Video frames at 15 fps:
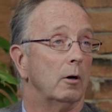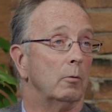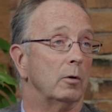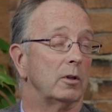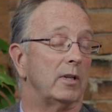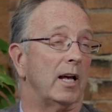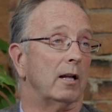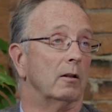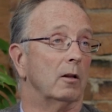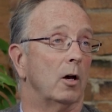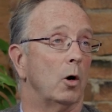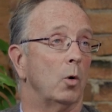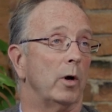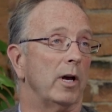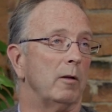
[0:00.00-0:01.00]
with that
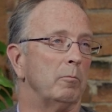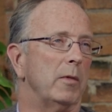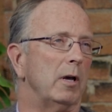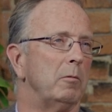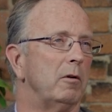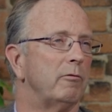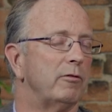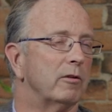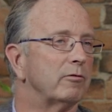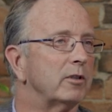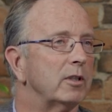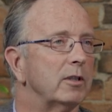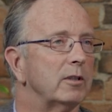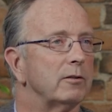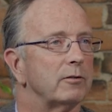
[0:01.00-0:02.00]
low end, maybe
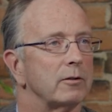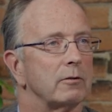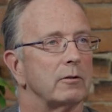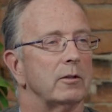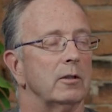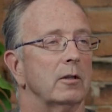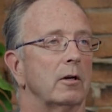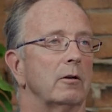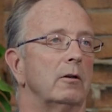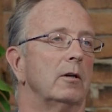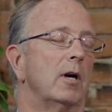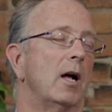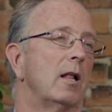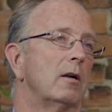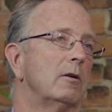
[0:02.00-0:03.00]
$1,500,
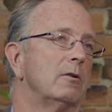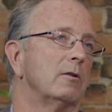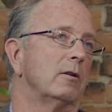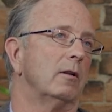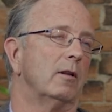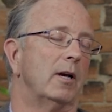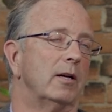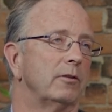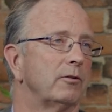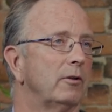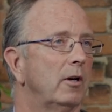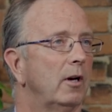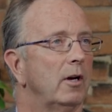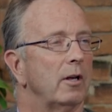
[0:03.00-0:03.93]
$1,600 unless